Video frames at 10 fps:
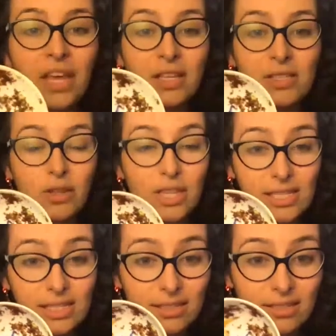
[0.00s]
So
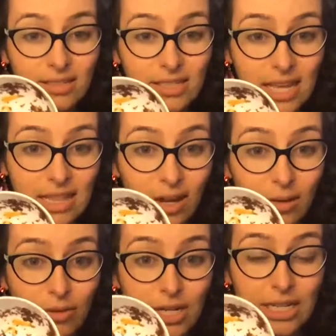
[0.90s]
this tea that
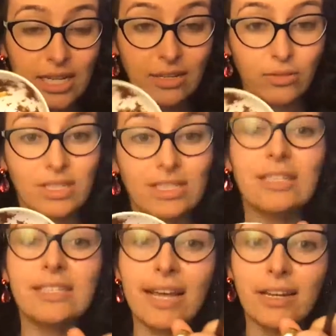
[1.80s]
I'm reading here, or this
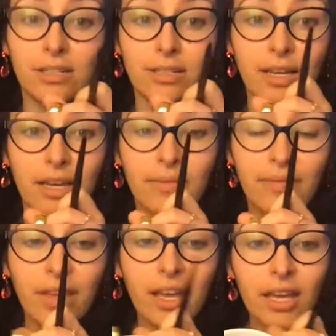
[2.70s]
tisane I should say,
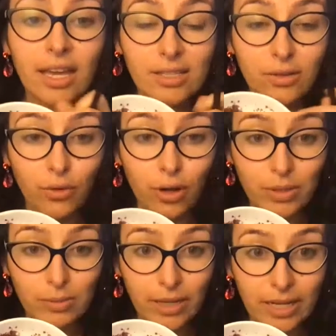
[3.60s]
is a
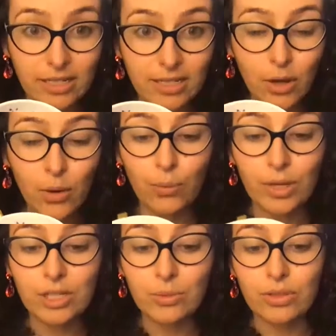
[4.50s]
rooibos blend
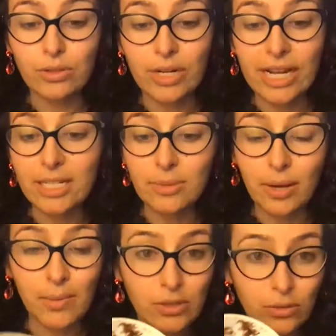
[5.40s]
which was created by
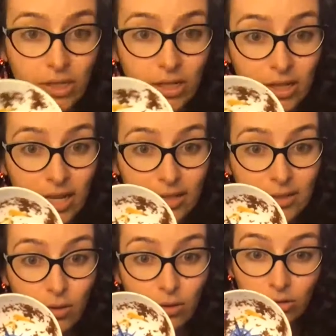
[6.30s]
my daughter. It's
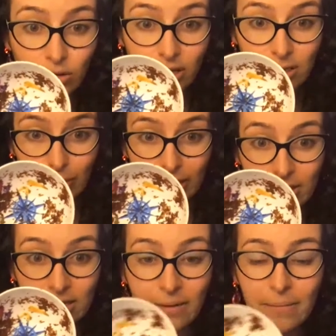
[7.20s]
called Joya's
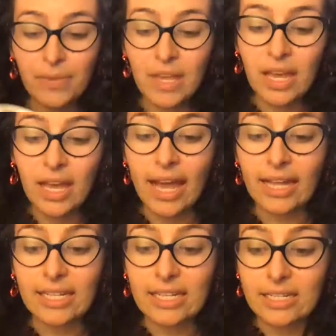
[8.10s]
Blend,
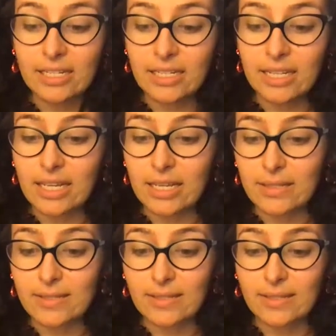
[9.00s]
and in it is
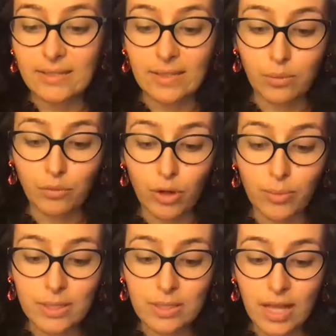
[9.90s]
some
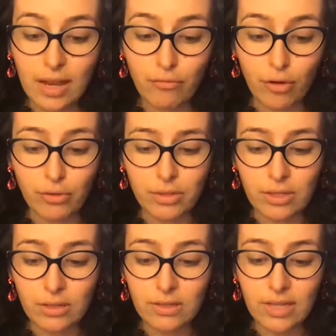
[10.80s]
rooibos and
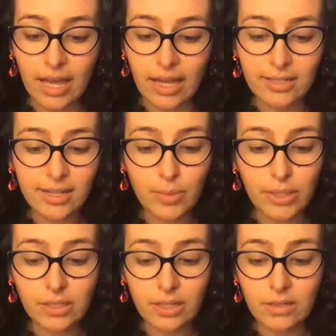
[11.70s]
roses and
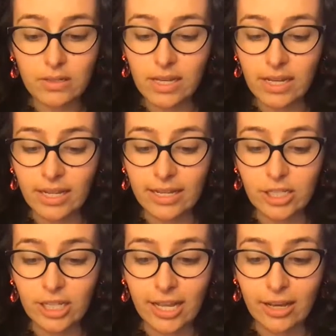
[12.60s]
hibiscus and
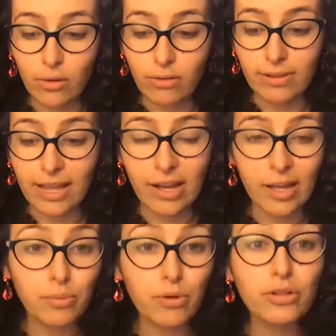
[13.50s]
calendula and cornflower
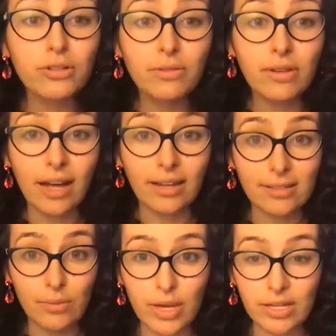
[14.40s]
and beautiful colours
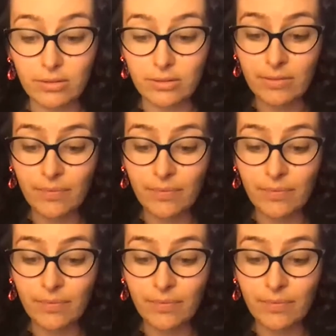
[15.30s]
and petals,